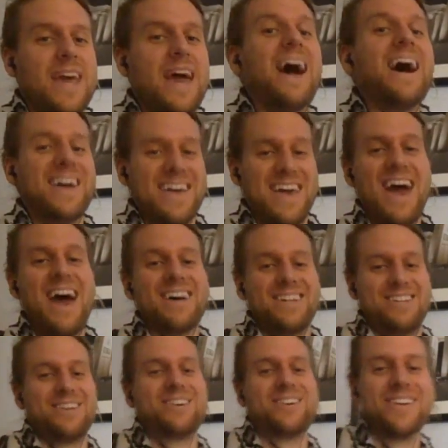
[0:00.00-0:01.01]

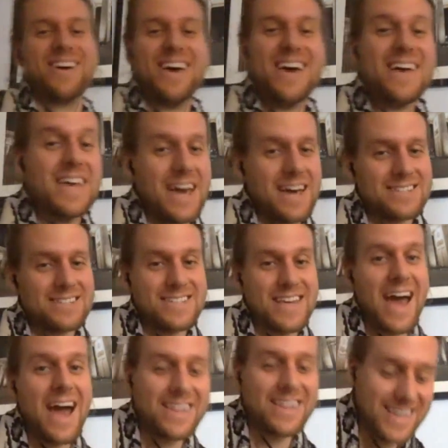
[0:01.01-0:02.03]
Yeah, dude. Yeah,
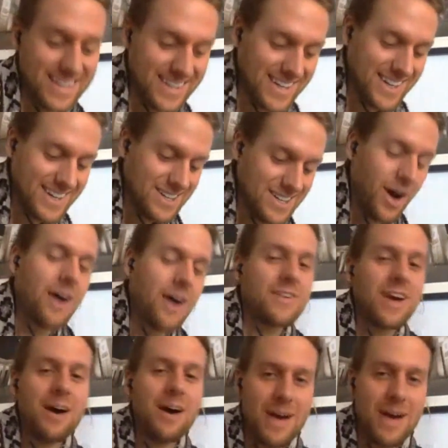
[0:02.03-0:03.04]
exactly. No,
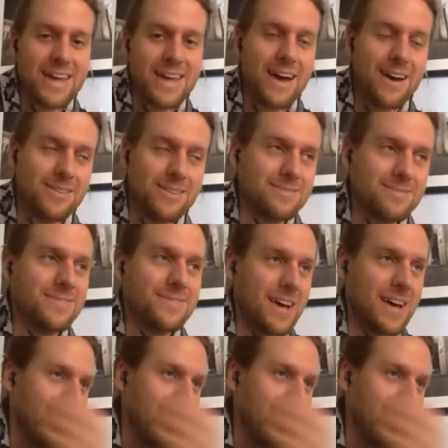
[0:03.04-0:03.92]
I've got my account.